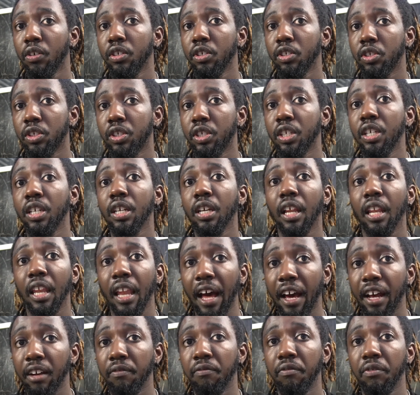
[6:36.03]
seeing a
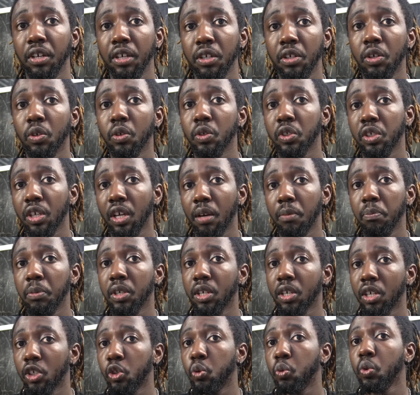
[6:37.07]
lot of videos on,
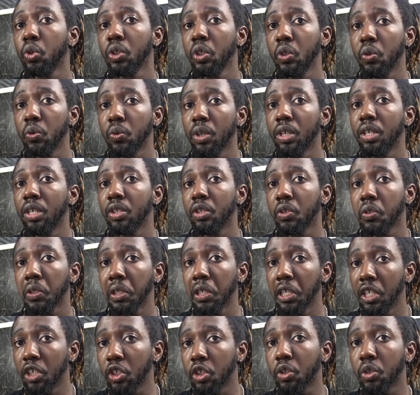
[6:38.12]
because when you run into
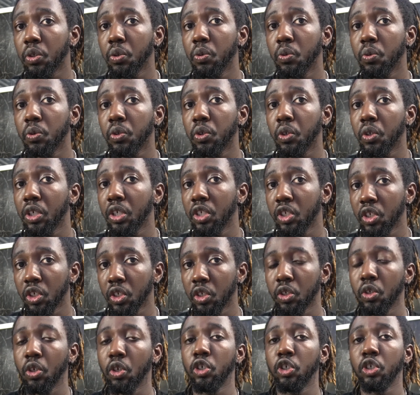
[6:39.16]
issues, you can
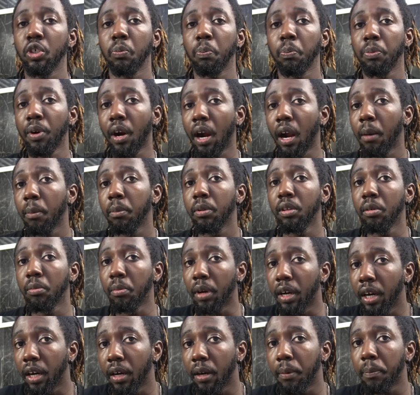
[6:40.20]
just search the problem
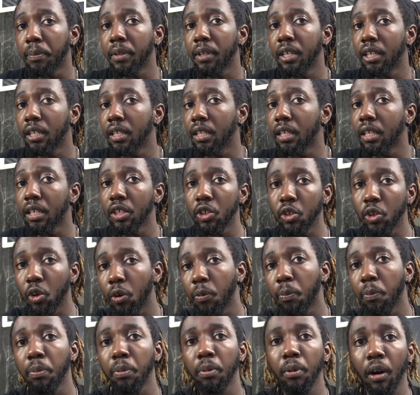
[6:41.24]
up, and then
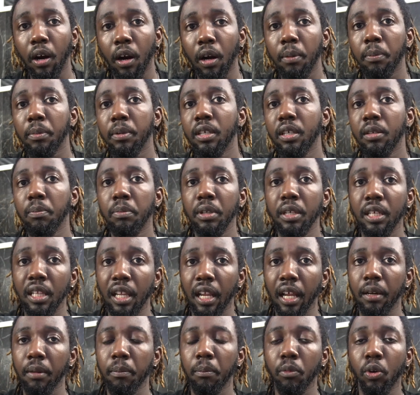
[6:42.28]
you'll probably be
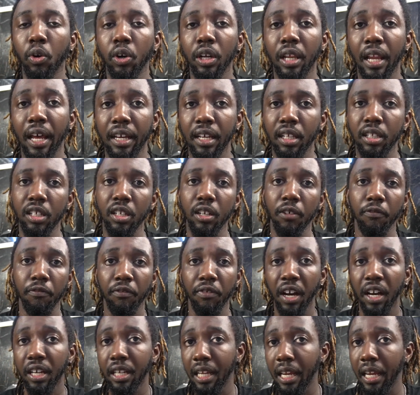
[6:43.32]
more likely to
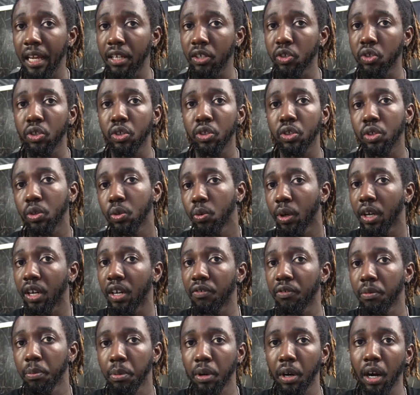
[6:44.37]
find answers to
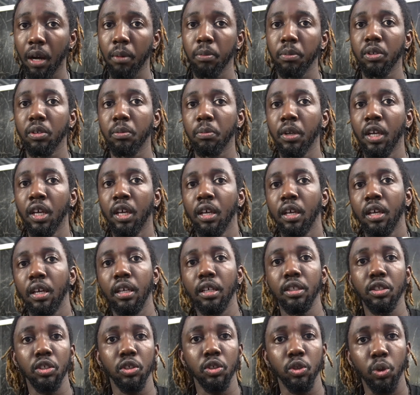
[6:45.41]
whatever problem
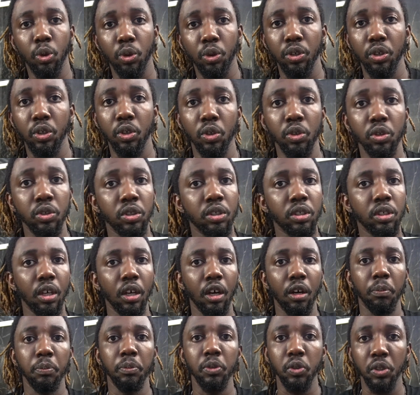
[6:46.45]
in tutorials to
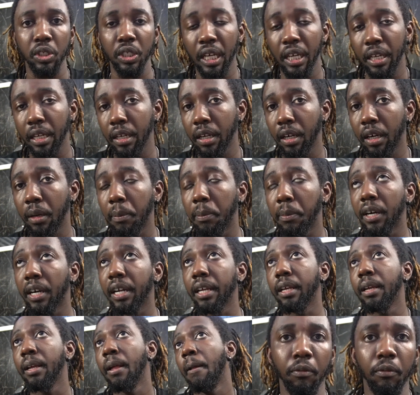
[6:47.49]
help you set it up, right?